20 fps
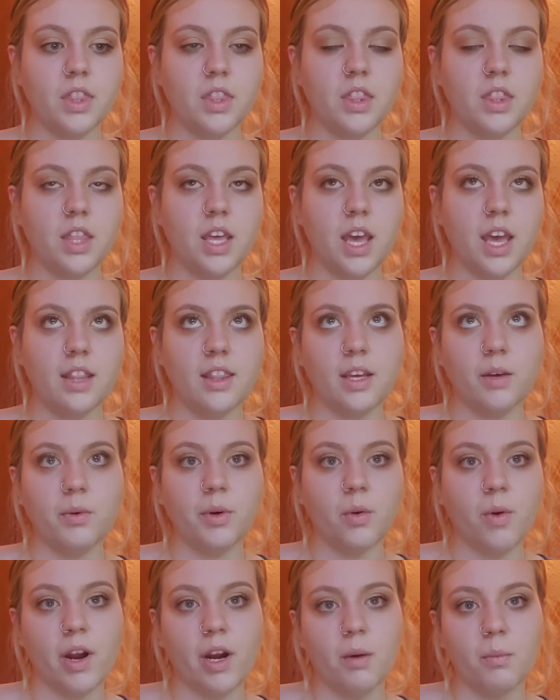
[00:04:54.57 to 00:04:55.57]
And they
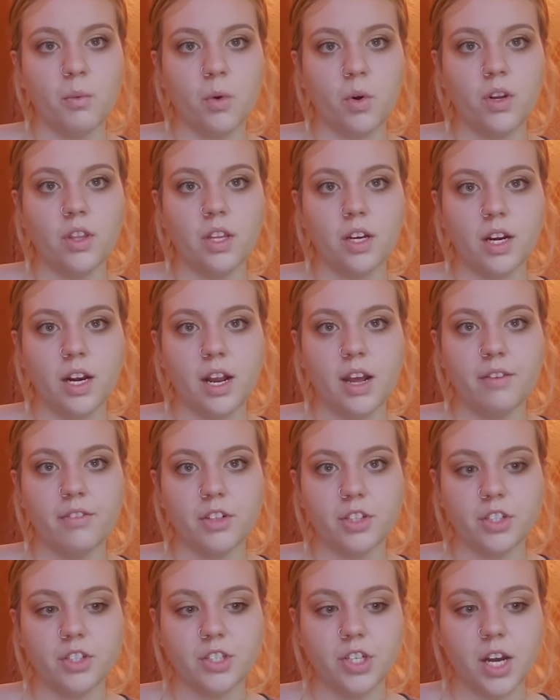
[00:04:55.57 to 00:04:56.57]
require more than an
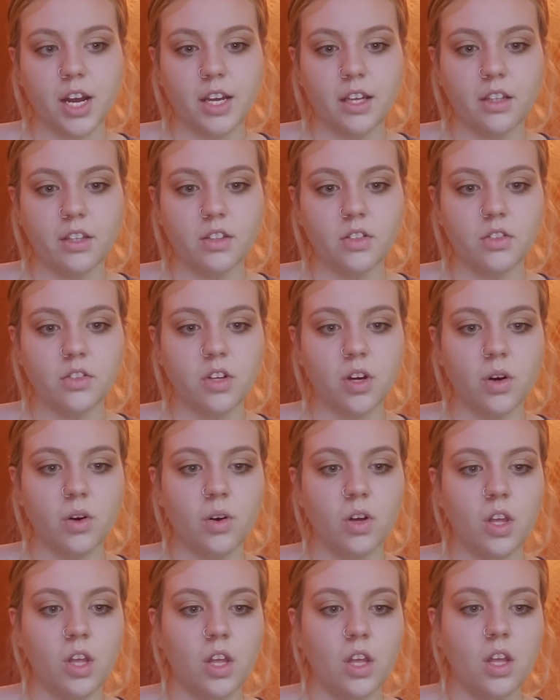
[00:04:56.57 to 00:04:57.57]
average child, so
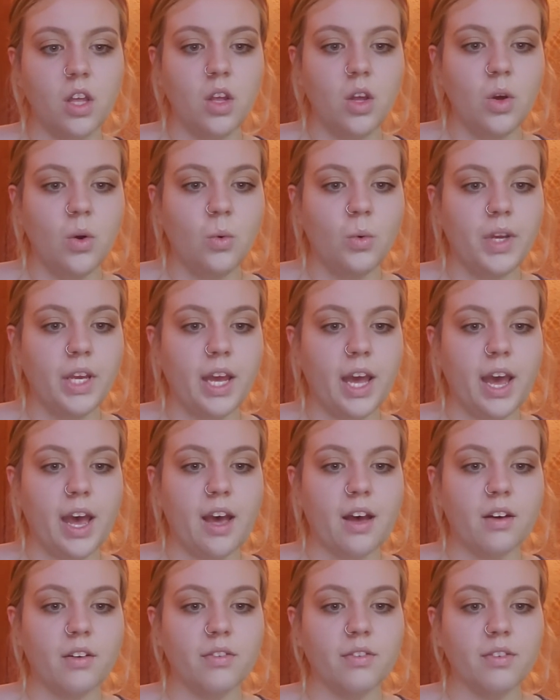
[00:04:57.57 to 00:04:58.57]
We
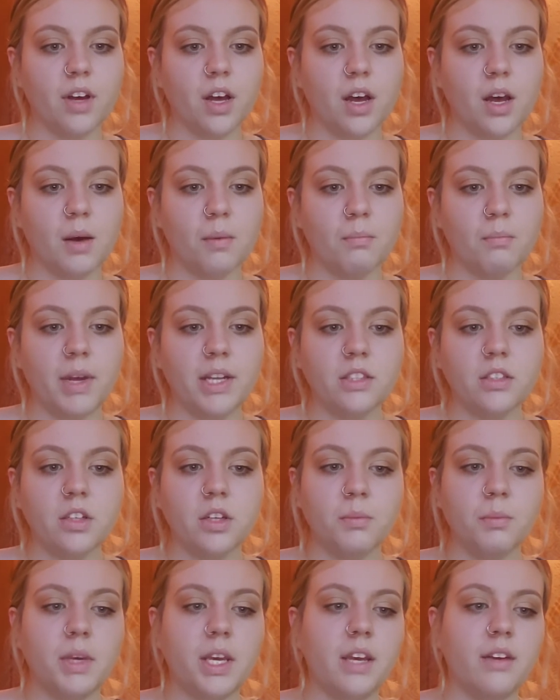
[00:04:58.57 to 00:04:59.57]
have mental
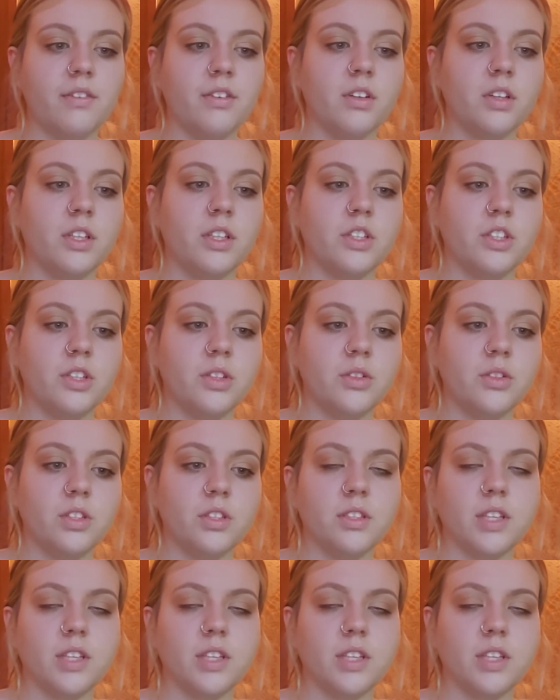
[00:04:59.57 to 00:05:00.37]
and behavioral issues and